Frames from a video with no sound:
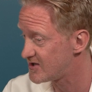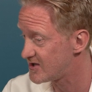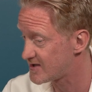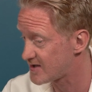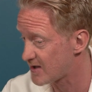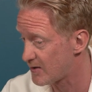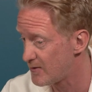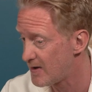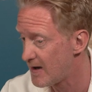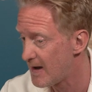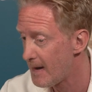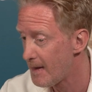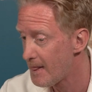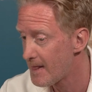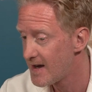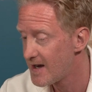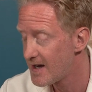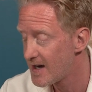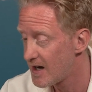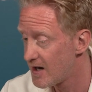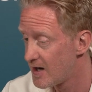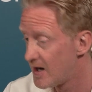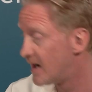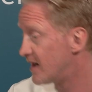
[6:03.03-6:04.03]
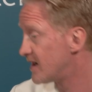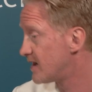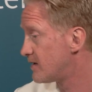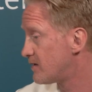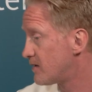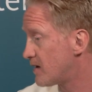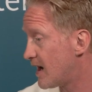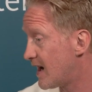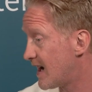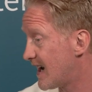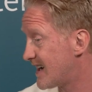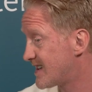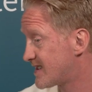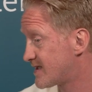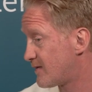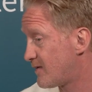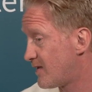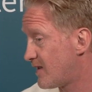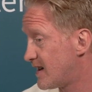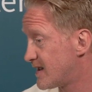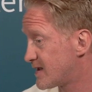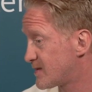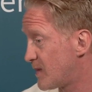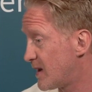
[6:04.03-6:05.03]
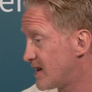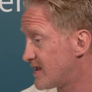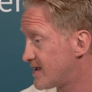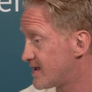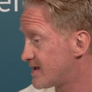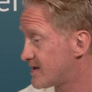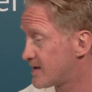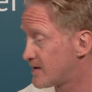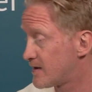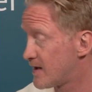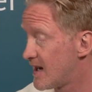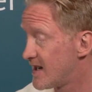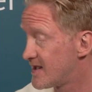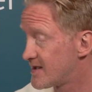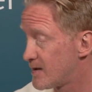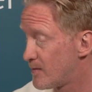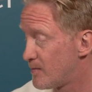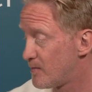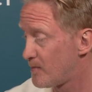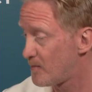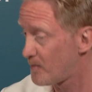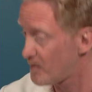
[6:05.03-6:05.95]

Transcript: So as Avaya Spaces as a